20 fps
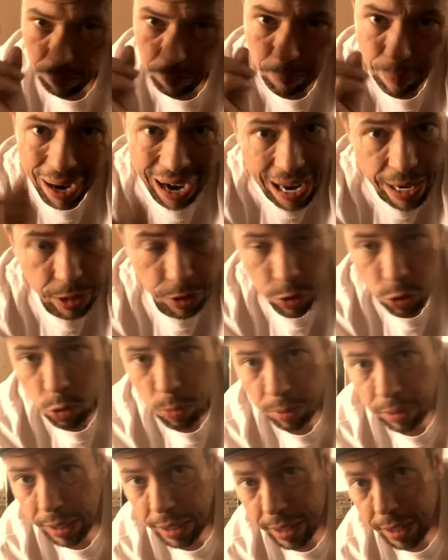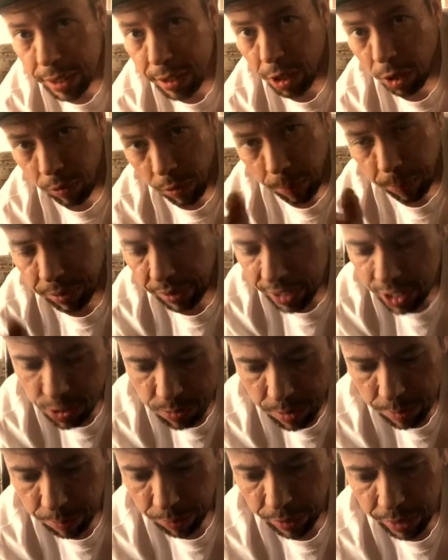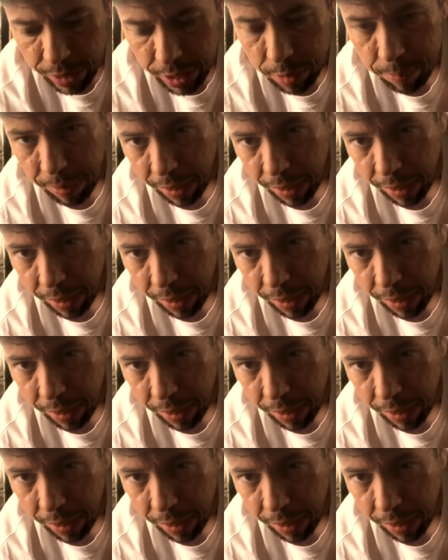Buy a new blade, a replacement blade